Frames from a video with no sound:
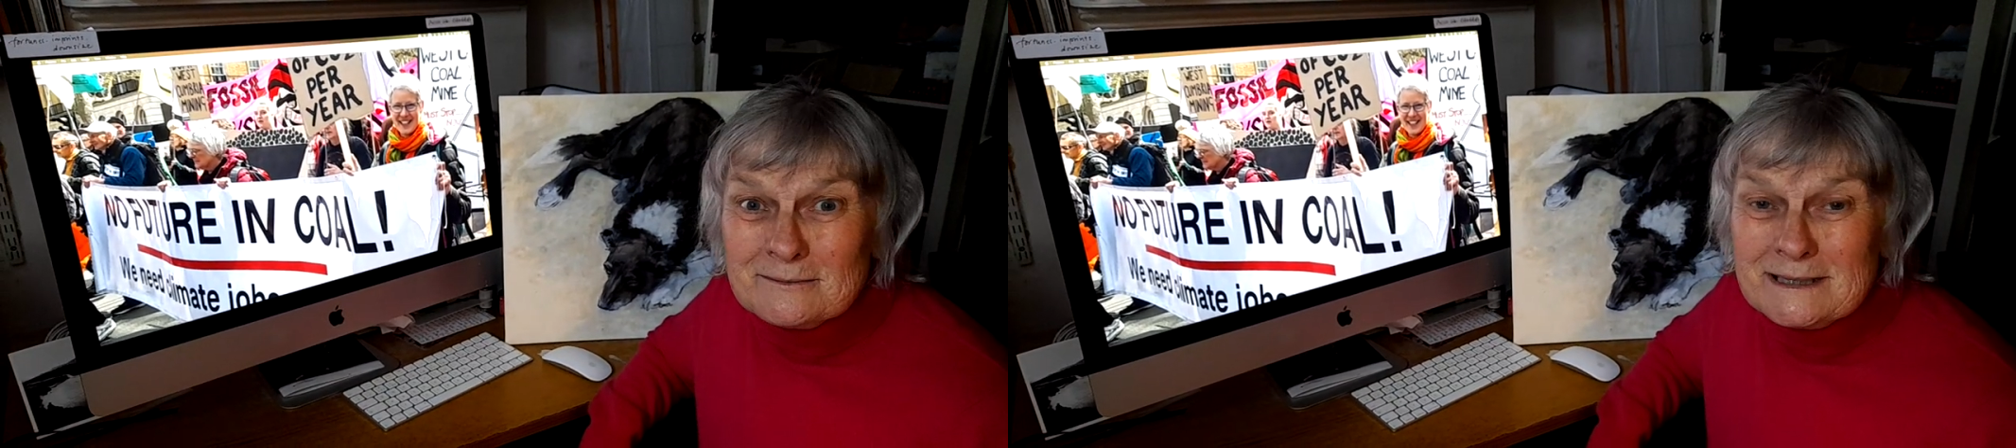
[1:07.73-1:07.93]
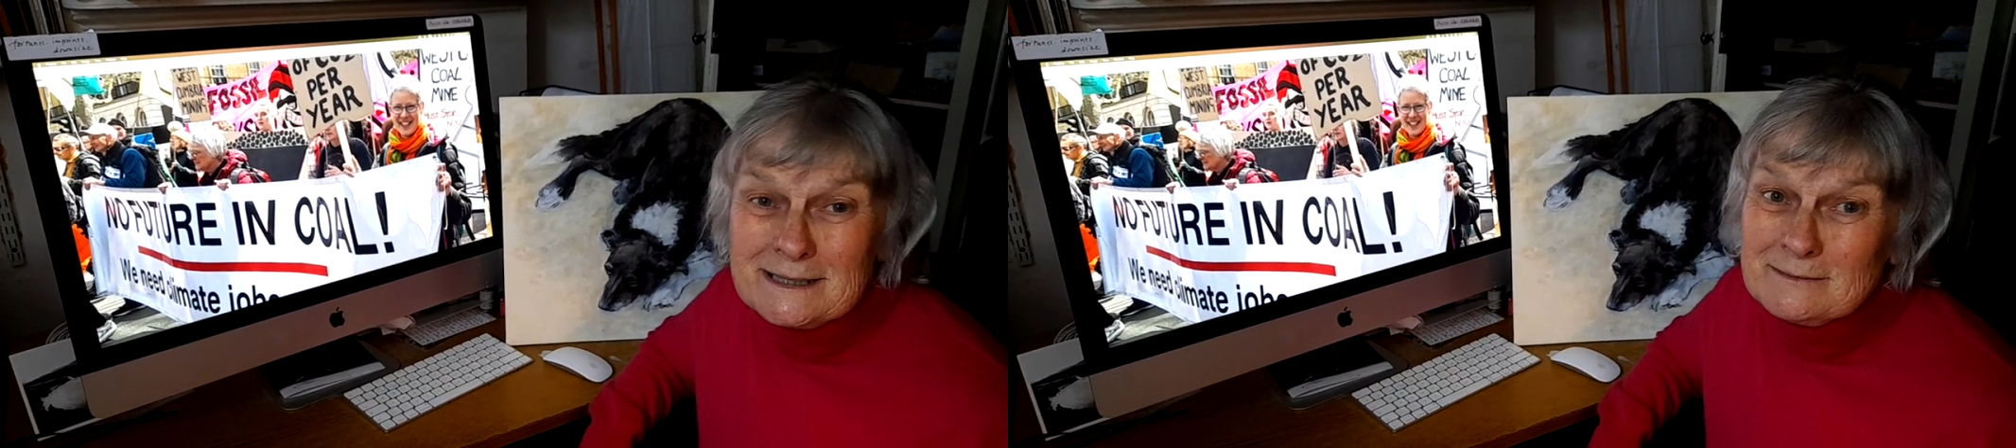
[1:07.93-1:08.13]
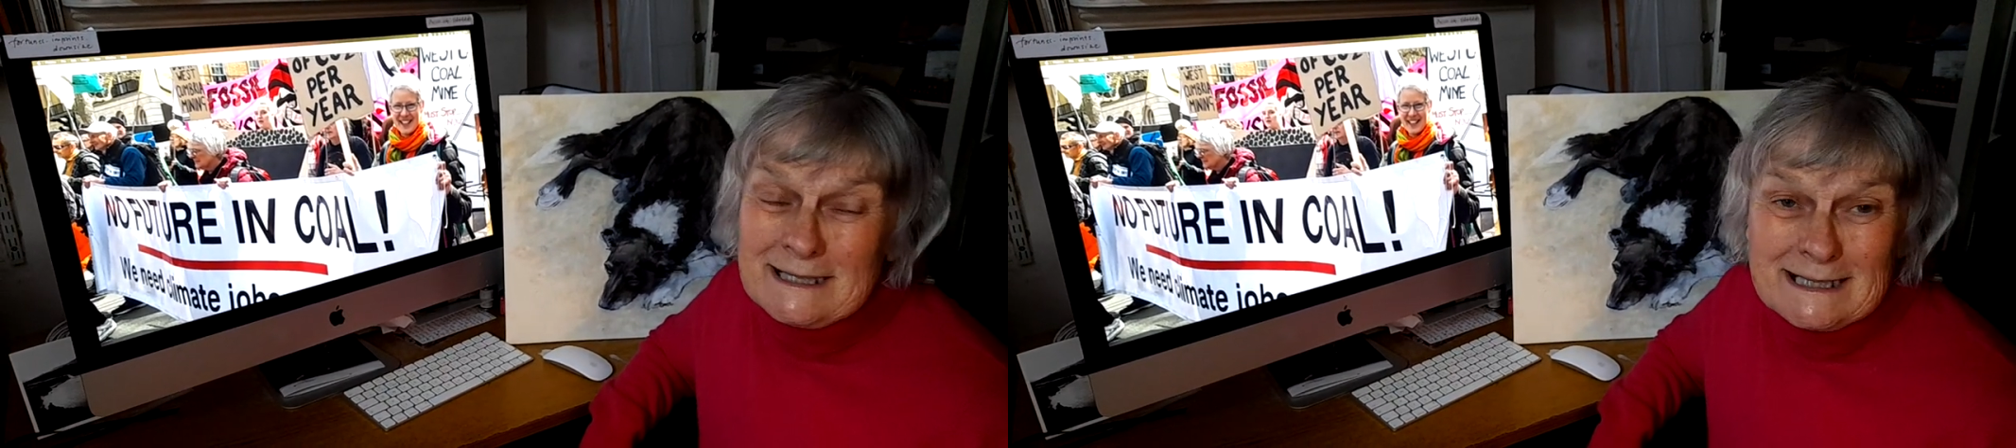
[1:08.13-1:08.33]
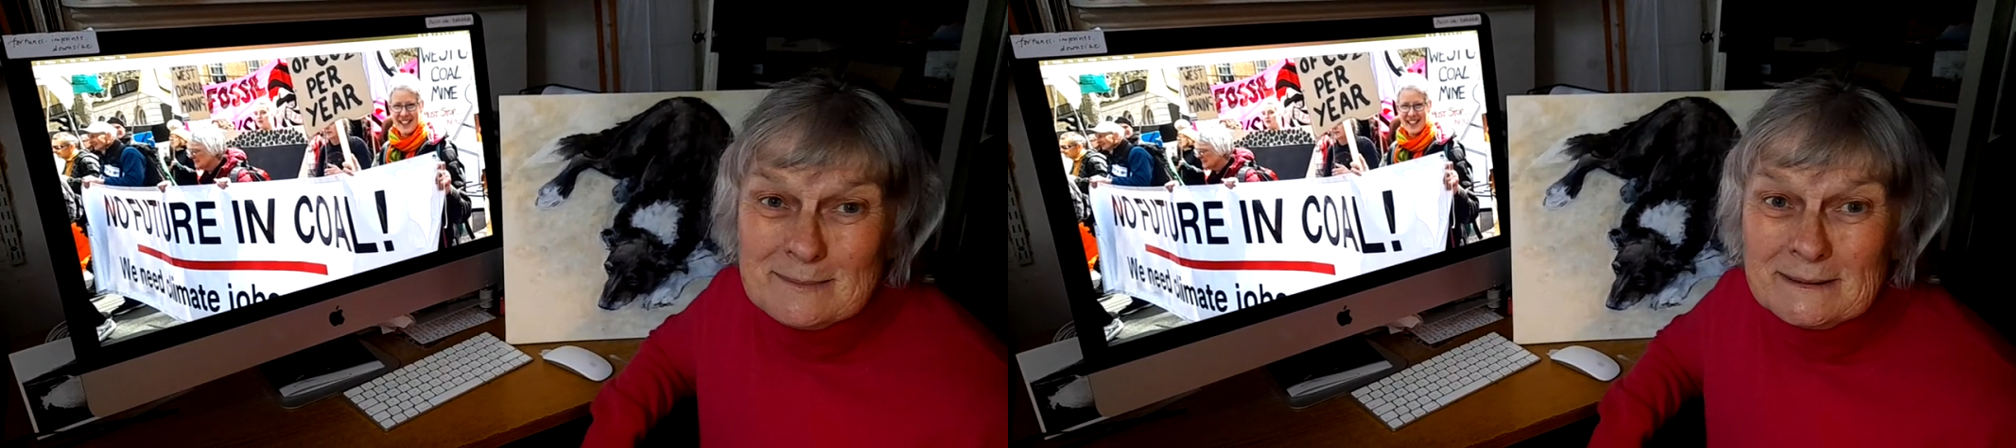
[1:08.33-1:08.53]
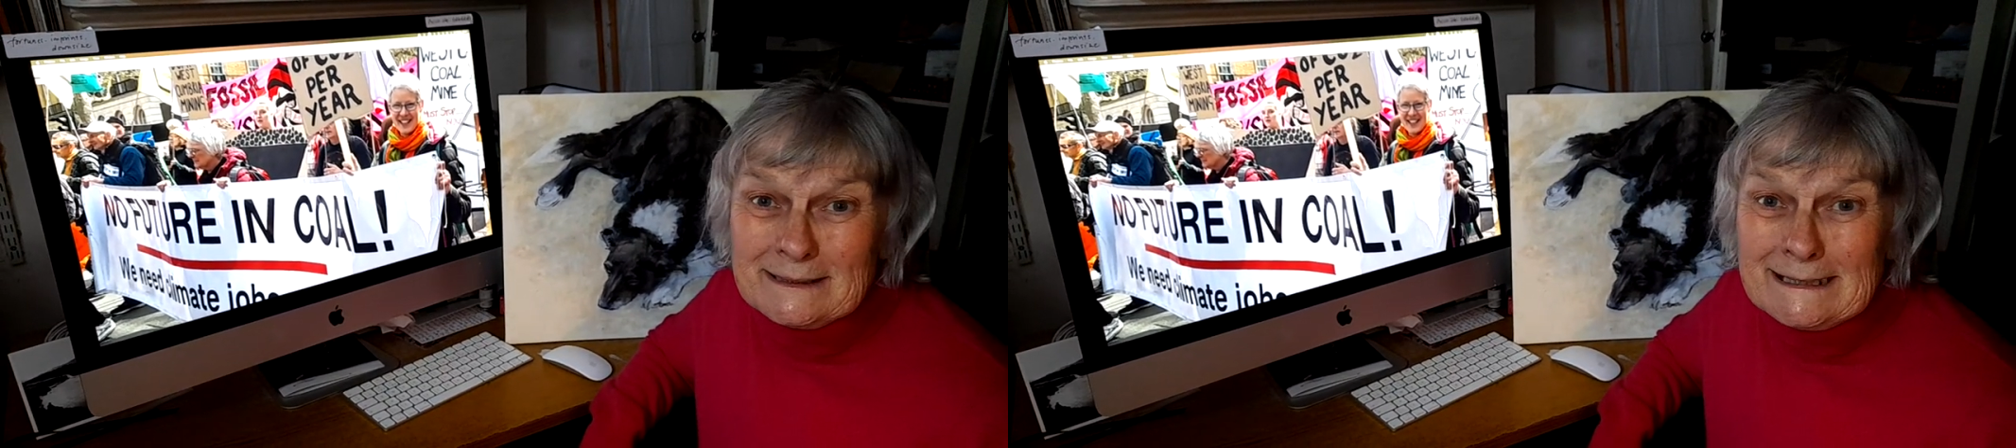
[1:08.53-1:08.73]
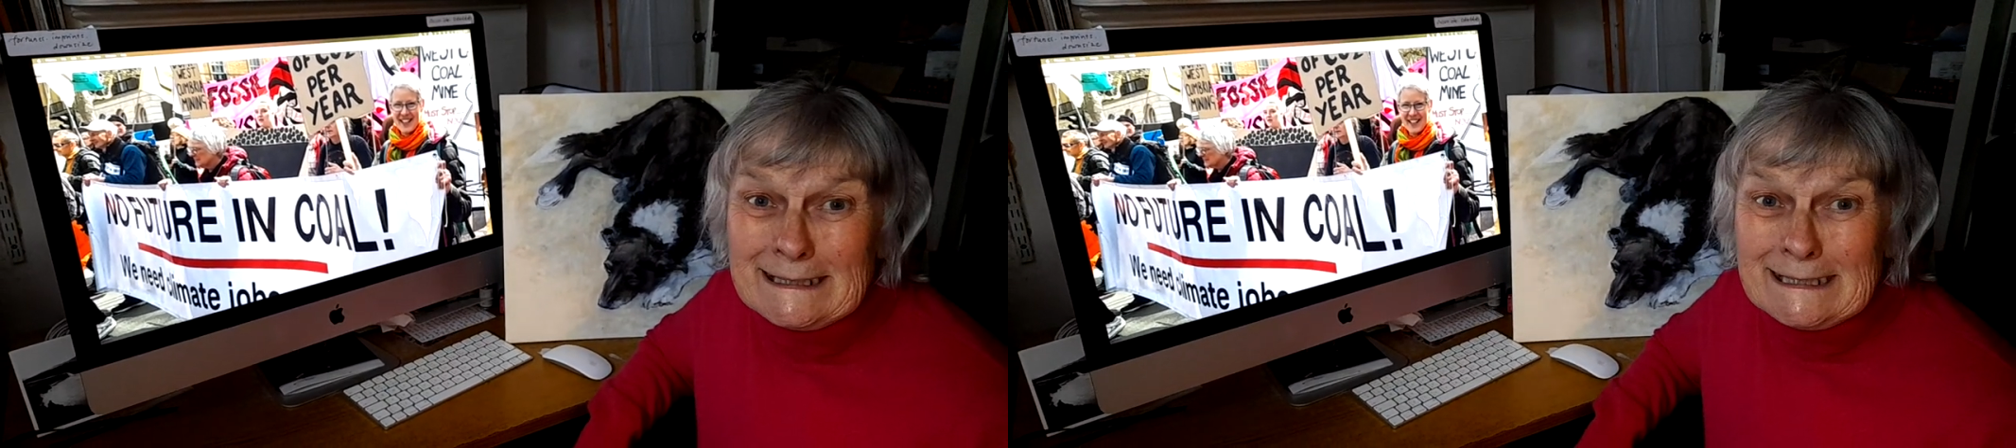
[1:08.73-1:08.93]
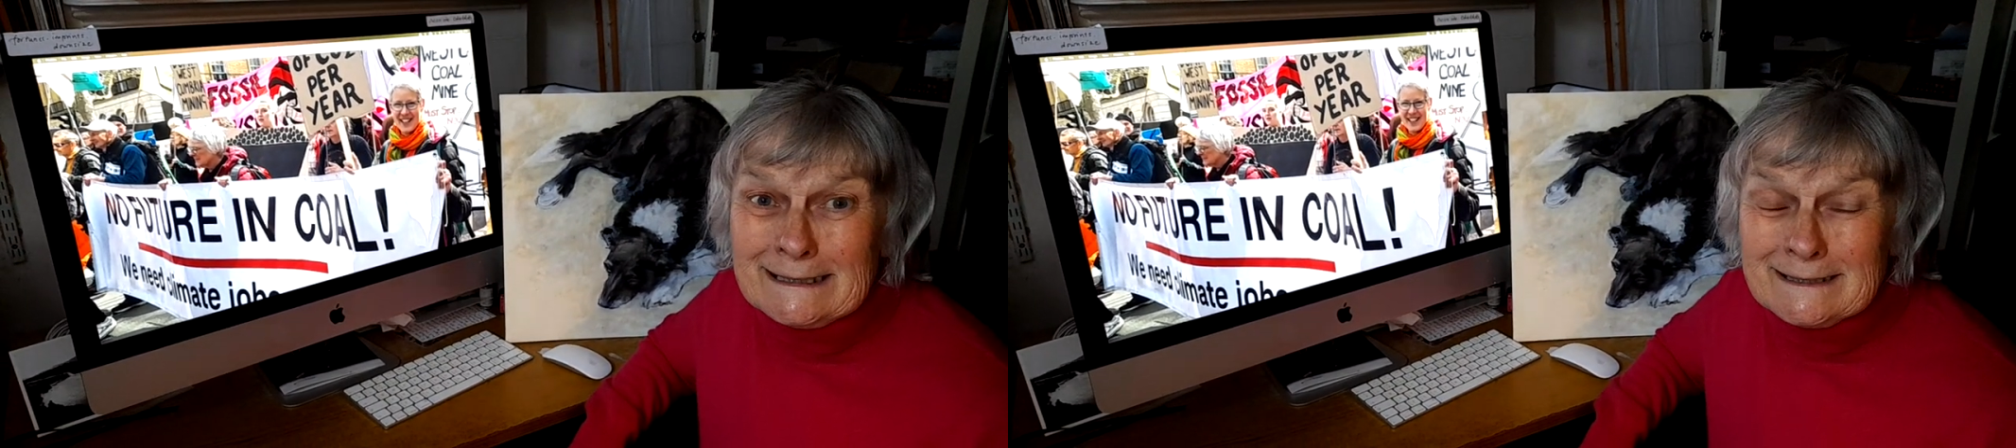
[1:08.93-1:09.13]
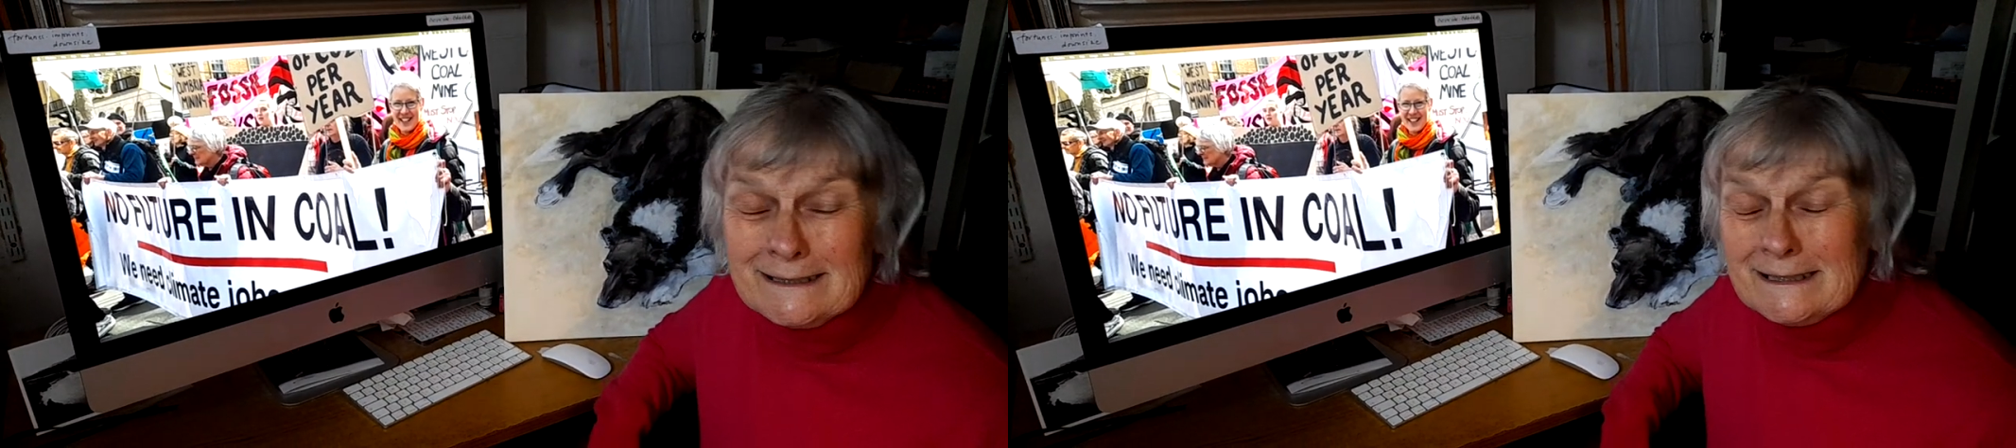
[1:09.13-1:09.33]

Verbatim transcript: that we so desperately need.